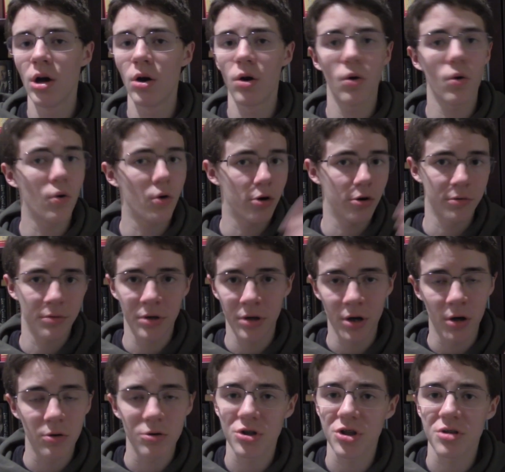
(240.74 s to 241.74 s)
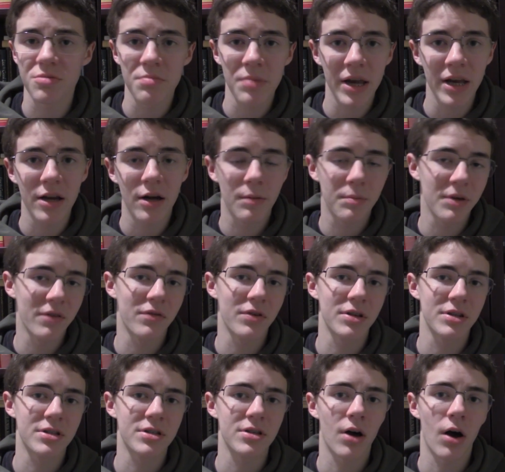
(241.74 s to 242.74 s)
or just made up if
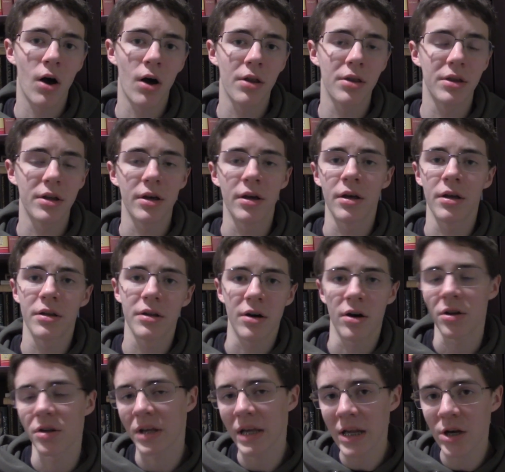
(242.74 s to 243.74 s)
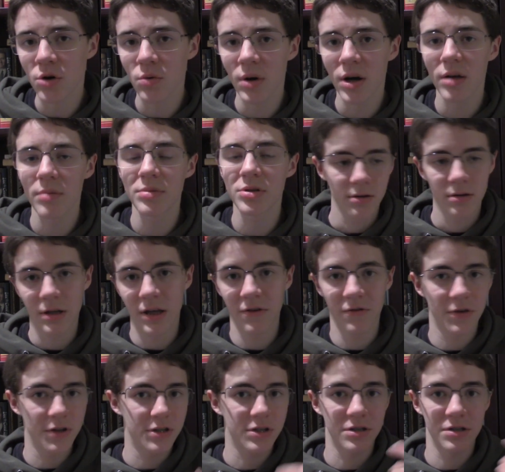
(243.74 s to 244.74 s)
it's on the interwebs,
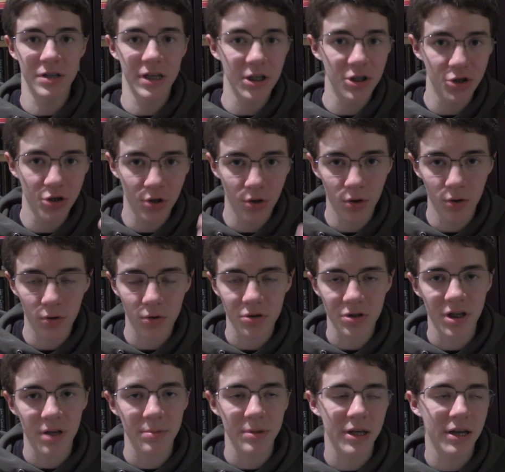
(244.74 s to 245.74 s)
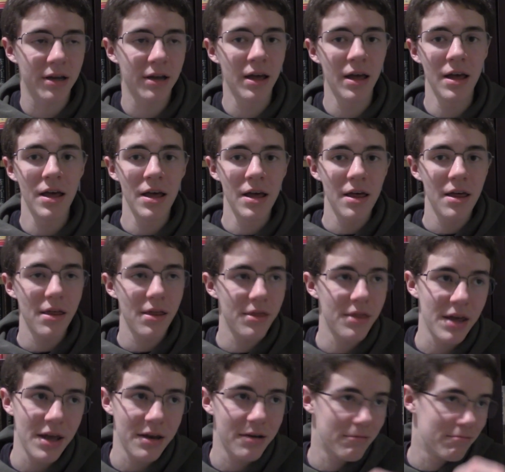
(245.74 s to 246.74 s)
if it's digital or something.
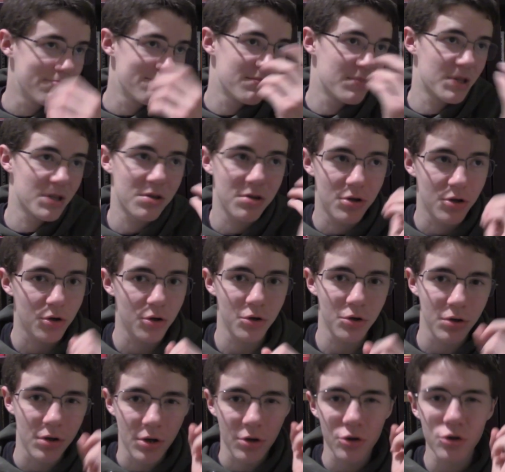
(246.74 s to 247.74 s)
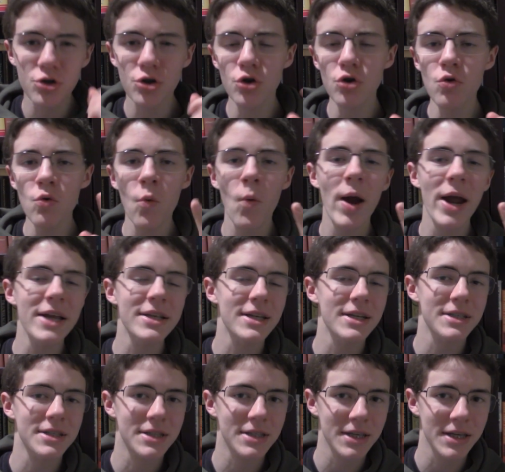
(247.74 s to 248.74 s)
Then there are 2 ways
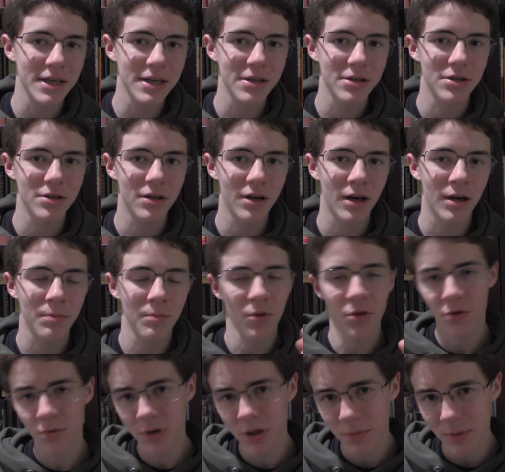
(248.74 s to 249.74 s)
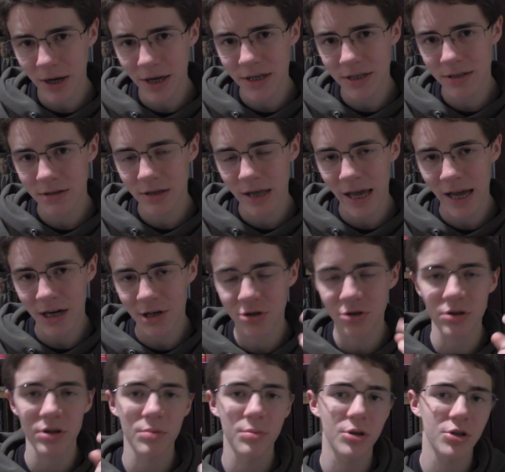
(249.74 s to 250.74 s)
I see, 3 ways
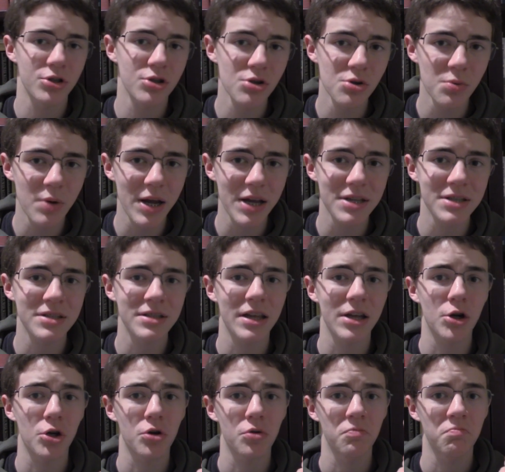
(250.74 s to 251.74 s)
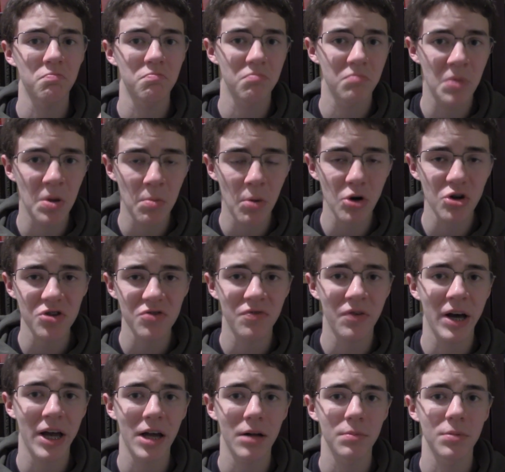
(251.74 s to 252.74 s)
actually, but 2 ways that are most
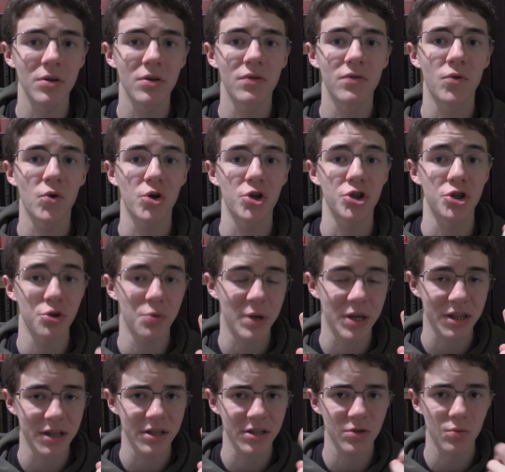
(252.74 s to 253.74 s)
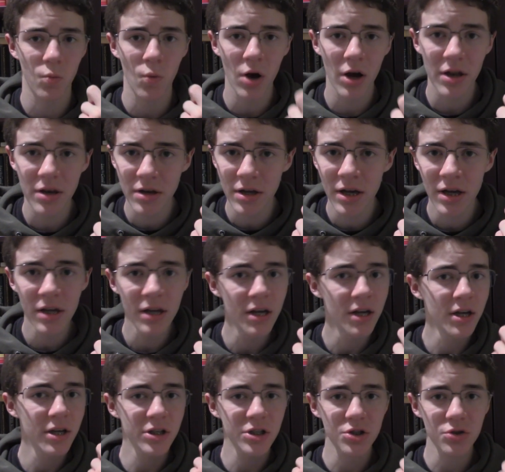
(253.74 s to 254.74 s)
viable for doing this. One,
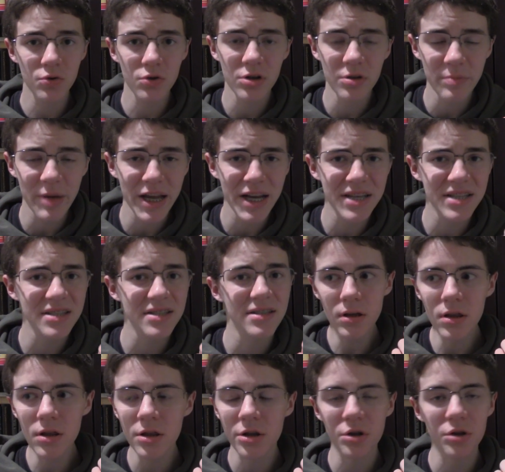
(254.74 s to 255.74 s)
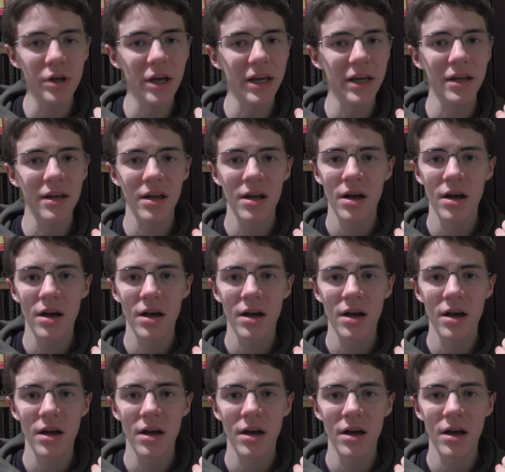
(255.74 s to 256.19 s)
story-based. You're like